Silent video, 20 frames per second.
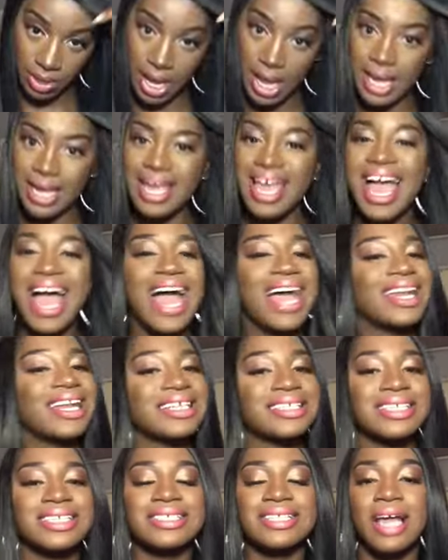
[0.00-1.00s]
okay? And
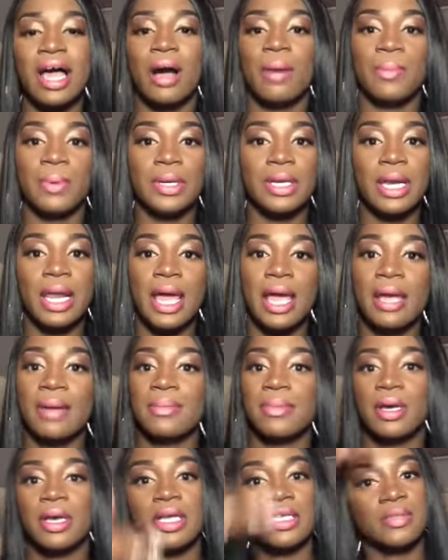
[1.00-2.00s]
that's just to help it
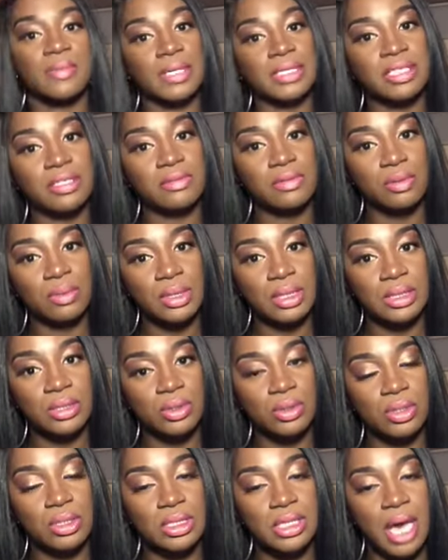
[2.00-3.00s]
lay, especially if you want to
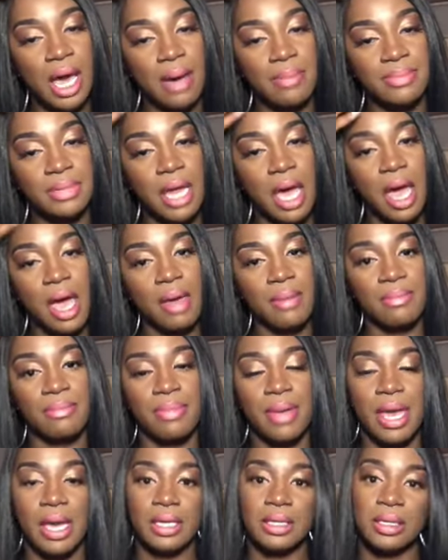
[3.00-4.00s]
do the top
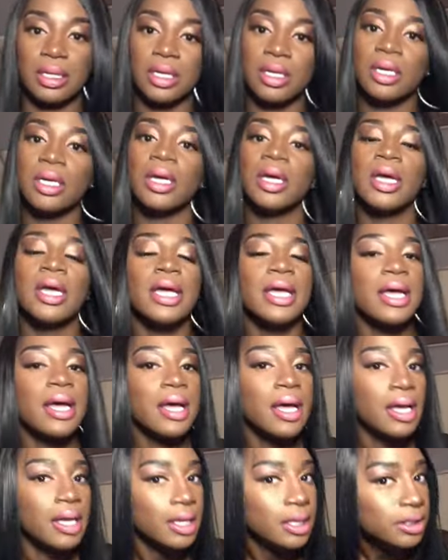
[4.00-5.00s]
knot back look.
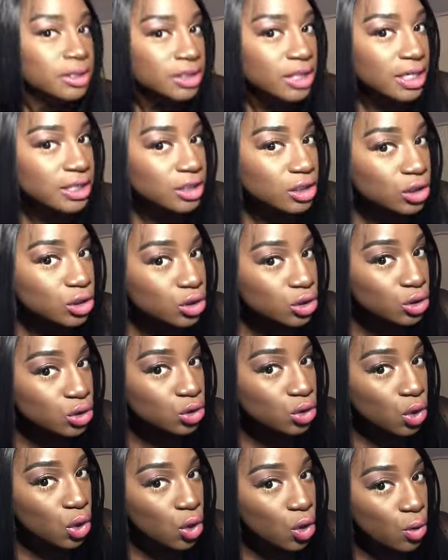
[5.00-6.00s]
She has a
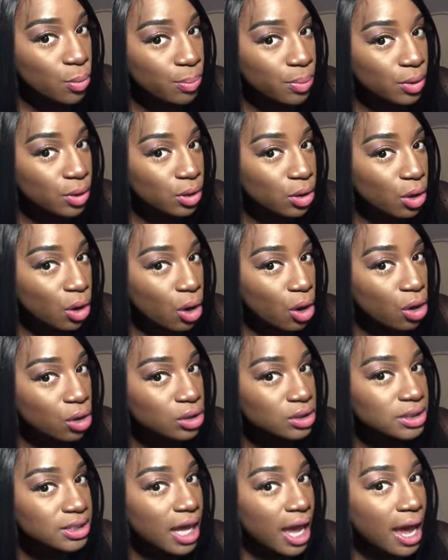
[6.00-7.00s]
super
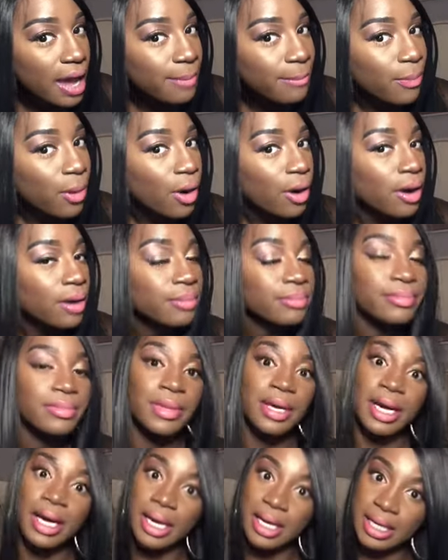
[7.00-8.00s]
long side part,
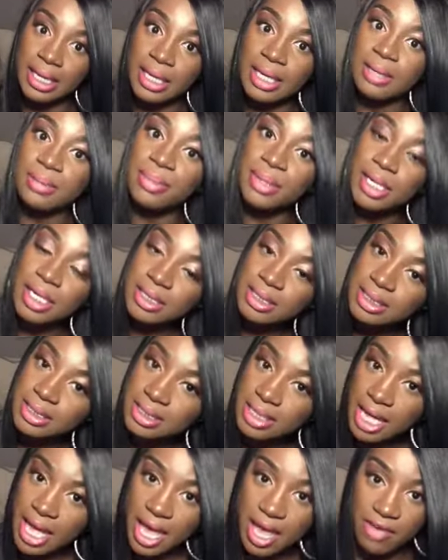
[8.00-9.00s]
again, because it's
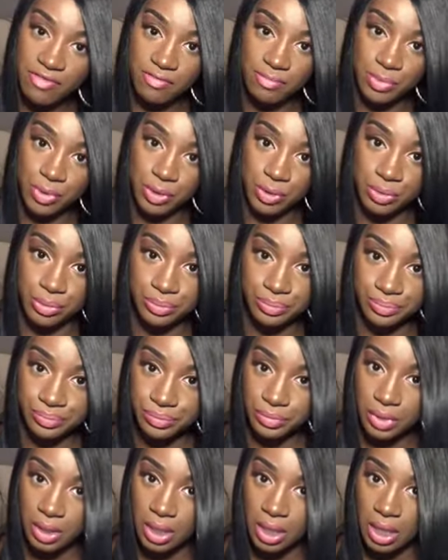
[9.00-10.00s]
the half moon,
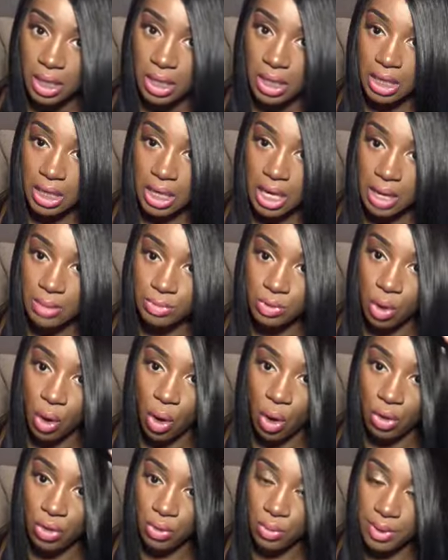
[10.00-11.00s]
and it comes
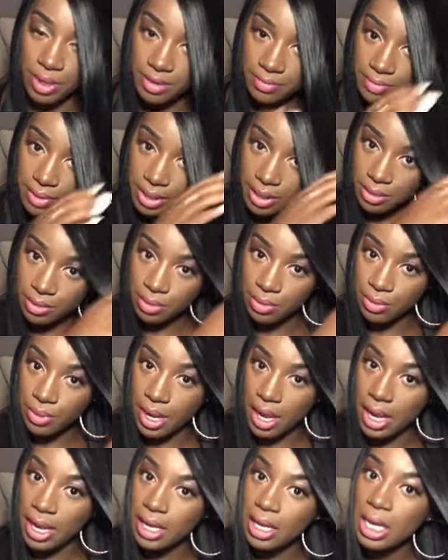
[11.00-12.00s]
all the way around,
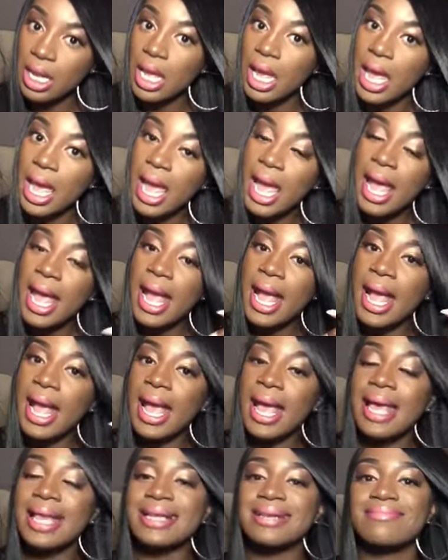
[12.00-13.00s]
okay?
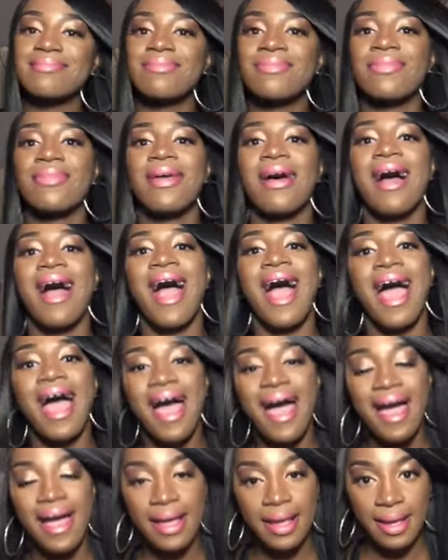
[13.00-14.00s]
And
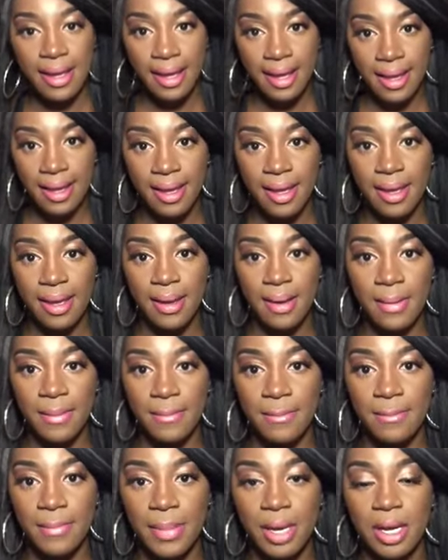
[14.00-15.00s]
I
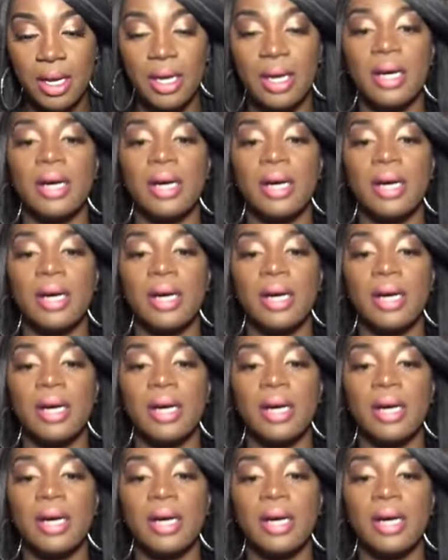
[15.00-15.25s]
am